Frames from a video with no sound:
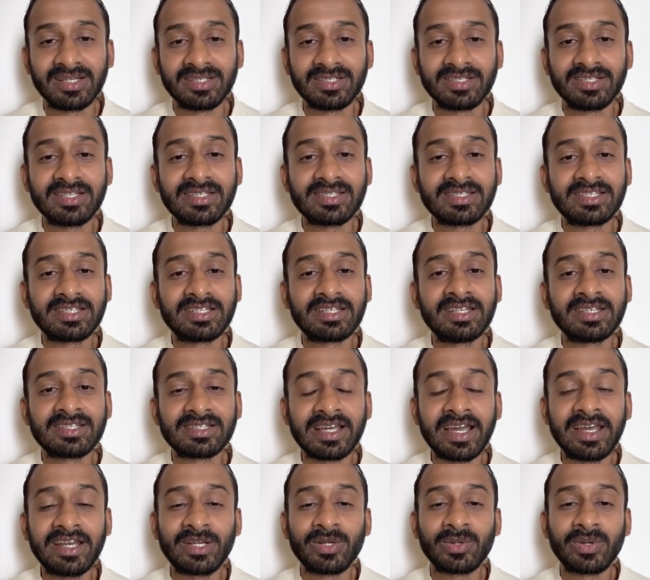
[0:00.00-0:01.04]
Just
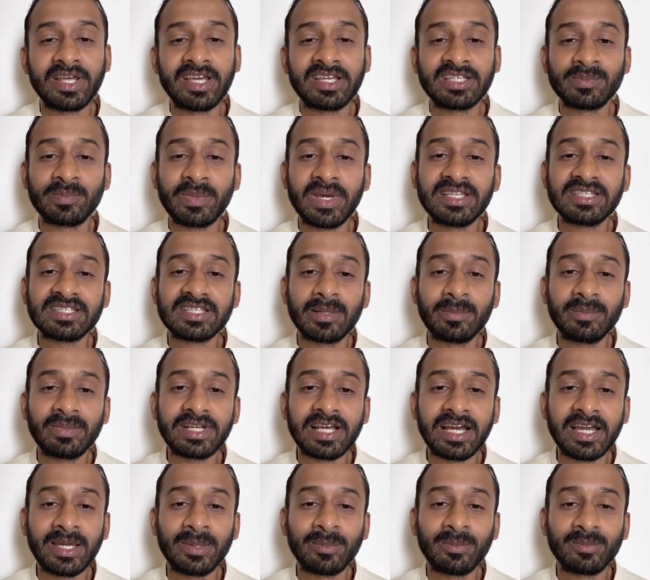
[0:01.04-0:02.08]
decide today, spend some
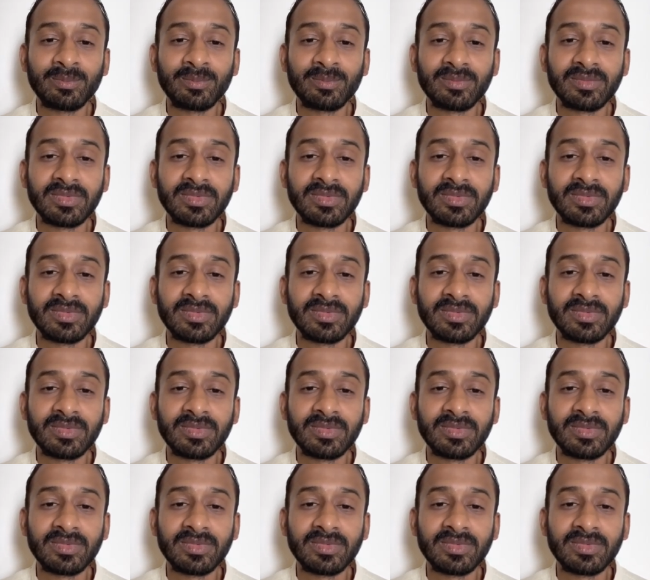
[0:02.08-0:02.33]
time,